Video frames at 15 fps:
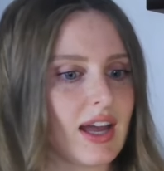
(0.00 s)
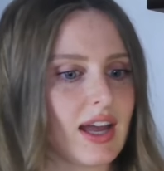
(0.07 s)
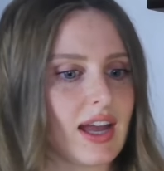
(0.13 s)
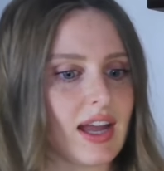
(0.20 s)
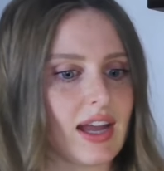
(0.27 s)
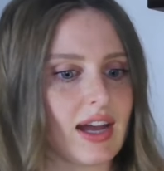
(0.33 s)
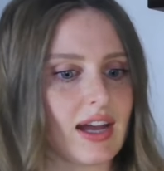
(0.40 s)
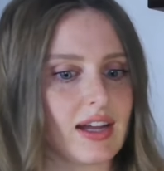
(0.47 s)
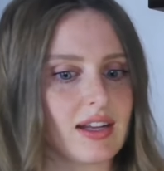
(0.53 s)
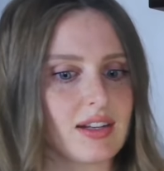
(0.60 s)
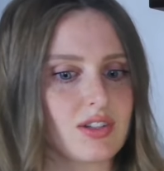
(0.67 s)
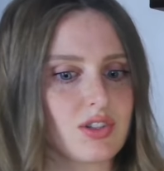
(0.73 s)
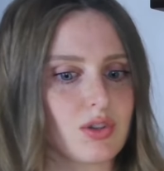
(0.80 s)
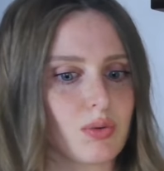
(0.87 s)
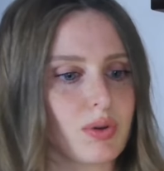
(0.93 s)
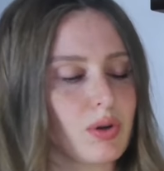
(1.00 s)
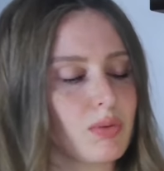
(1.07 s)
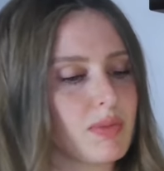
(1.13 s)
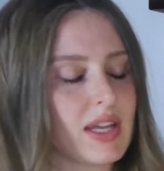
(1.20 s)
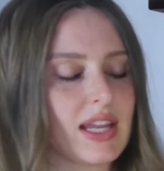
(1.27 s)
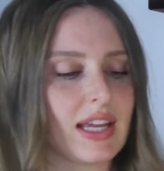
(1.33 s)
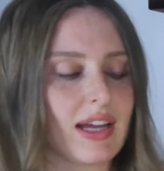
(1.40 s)
And so we were
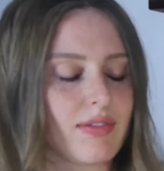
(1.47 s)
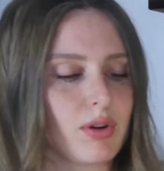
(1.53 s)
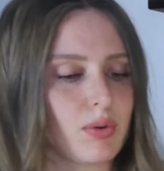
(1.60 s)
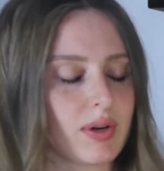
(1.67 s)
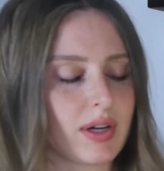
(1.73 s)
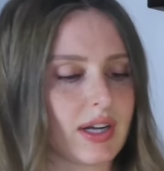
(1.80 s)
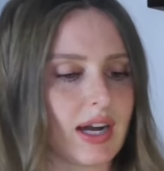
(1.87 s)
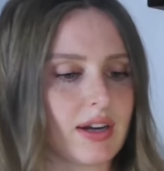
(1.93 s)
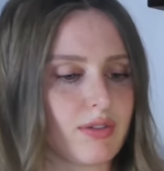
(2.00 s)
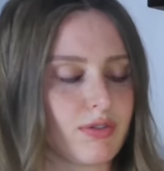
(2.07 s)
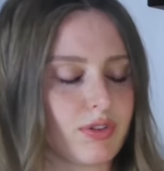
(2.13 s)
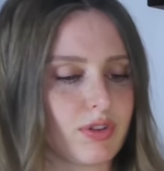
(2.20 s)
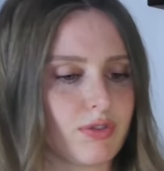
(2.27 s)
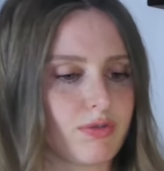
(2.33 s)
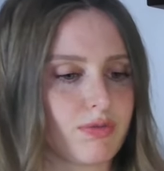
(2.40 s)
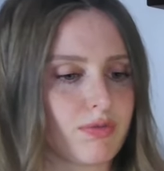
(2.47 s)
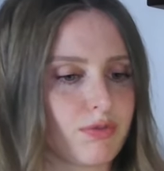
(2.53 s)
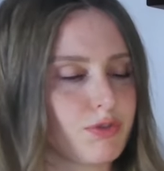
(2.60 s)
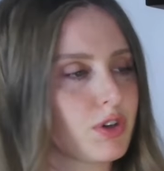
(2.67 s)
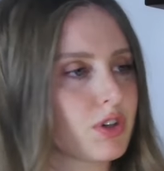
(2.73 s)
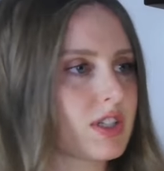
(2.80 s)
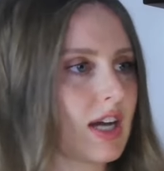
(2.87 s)
meeting everyone kind of for the
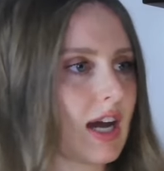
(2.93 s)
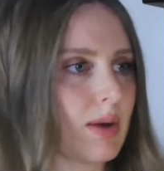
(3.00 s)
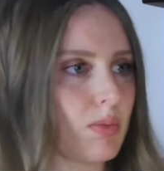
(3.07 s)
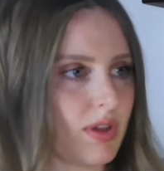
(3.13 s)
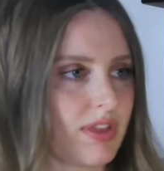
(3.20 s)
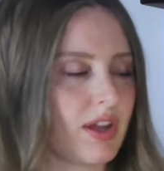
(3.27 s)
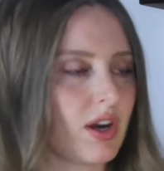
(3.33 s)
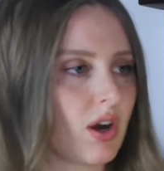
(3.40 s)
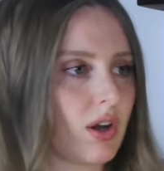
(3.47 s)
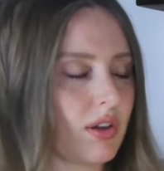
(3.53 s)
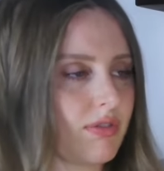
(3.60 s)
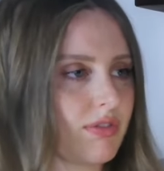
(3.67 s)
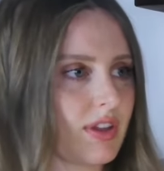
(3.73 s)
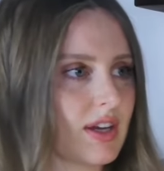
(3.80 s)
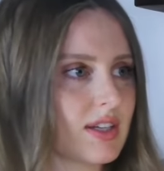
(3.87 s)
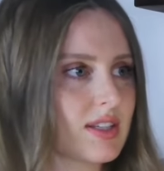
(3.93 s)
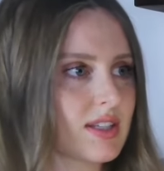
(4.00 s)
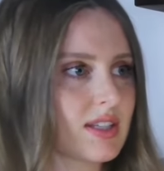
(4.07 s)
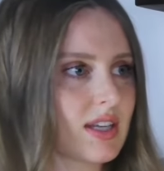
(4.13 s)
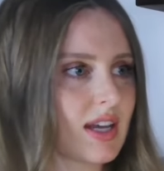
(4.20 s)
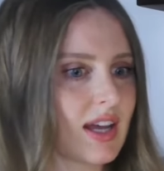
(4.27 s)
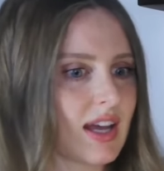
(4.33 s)
first time within all of
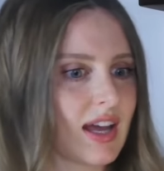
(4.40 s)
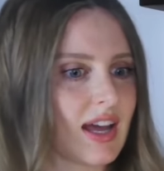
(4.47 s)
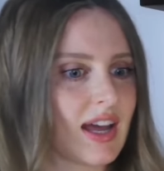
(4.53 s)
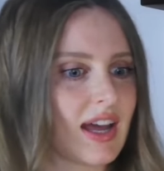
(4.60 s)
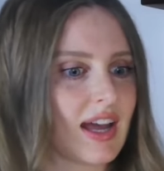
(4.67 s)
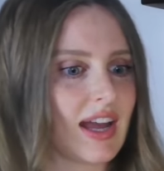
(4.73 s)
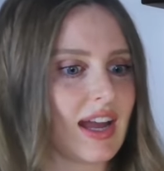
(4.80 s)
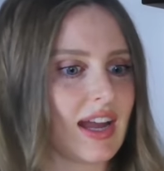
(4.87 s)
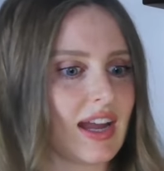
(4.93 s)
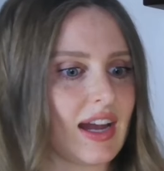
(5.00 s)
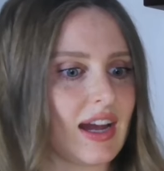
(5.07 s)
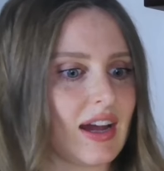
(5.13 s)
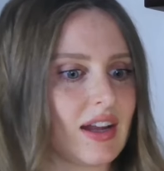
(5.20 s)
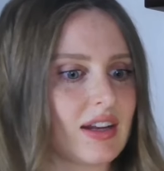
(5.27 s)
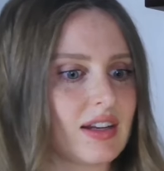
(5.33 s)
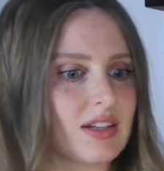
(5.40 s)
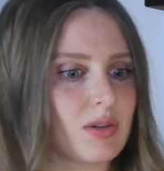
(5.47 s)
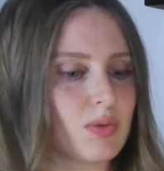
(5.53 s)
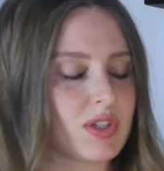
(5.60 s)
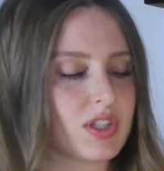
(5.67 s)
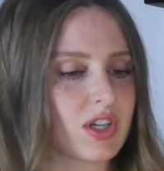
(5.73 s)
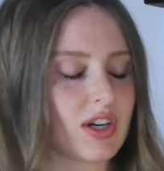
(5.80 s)
this. Mm-hmm. And
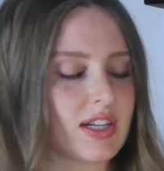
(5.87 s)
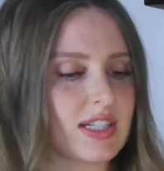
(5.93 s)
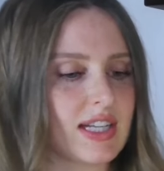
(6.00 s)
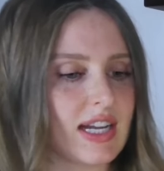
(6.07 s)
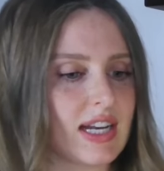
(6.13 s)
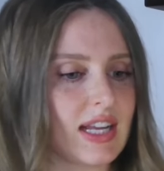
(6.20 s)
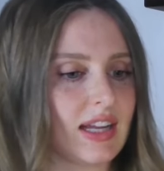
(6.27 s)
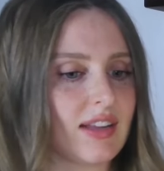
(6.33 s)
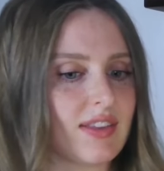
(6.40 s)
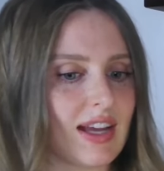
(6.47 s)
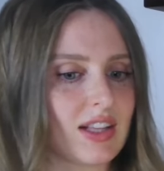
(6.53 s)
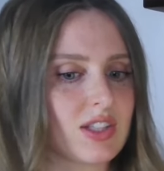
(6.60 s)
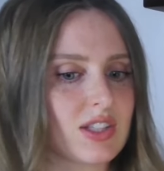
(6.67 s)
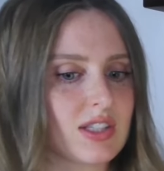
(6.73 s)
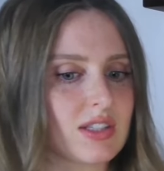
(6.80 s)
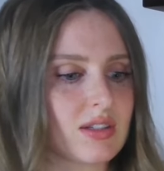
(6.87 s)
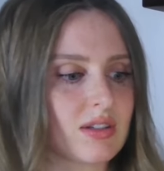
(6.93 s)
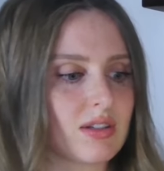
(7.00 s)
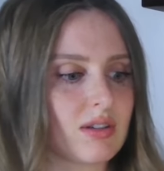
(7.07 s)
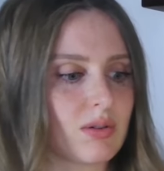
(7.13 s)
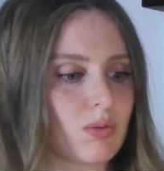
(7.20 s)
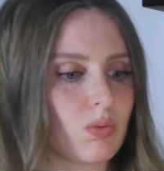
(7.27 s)
we started dating, and that's
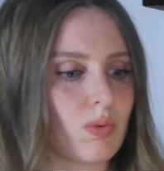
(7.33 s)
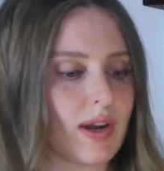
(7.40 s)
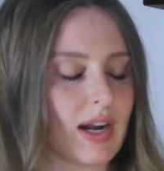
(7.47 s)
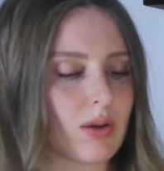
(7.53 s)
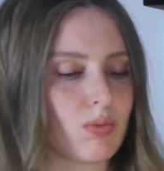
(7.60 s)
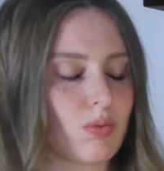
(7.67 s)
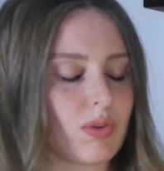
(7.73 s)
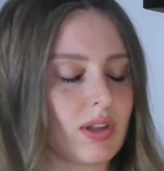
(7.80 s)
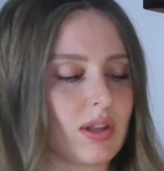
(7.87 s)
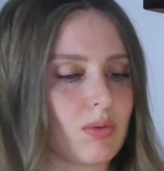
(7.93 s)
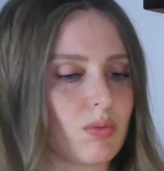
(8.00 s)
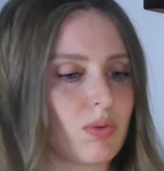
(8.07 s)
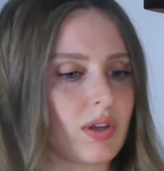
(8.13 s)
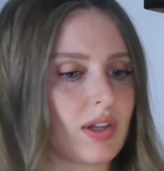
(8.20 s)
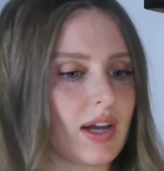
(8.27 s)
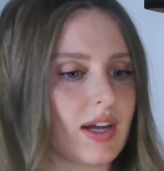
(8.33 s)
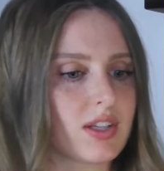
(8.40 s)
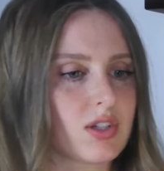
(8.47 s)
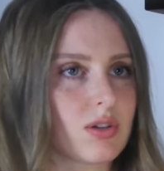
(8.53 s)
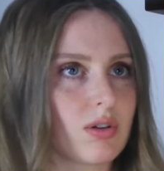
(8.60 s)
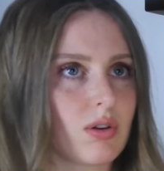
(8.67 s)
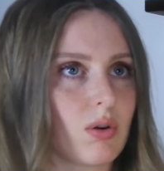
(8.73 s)
when I really
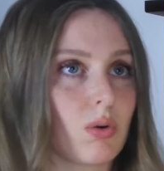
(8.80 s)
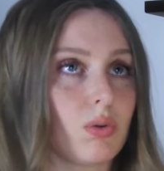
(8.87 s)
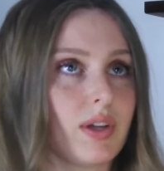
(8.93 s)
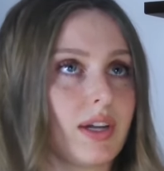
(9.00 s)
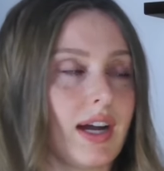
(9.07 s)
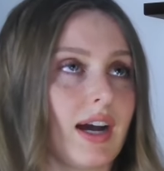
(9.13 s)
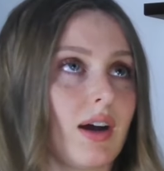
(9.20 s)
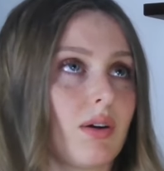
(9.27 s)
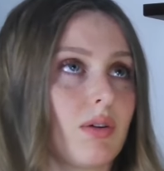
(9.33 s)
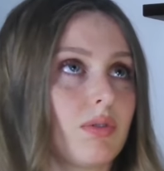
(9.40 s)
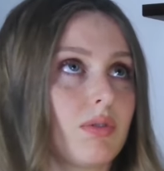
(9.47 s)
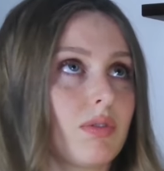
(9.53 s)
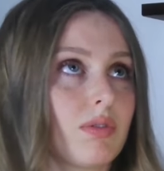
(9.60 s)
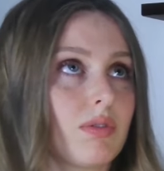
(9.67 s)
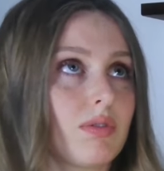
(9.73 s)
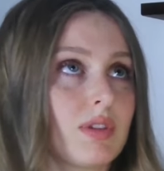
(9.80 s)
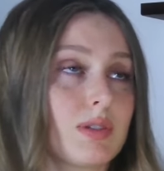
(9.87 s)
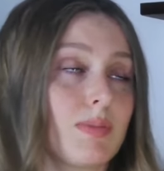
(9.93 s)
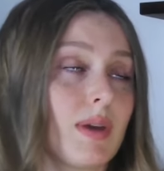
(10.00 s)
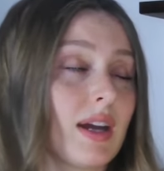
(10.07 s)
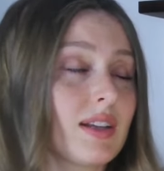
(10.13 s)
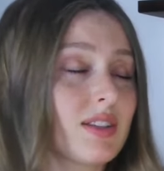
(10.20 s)
realized, holy cow, this
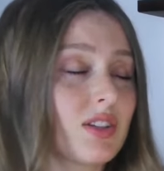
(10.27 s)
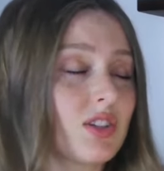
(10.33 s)
man is a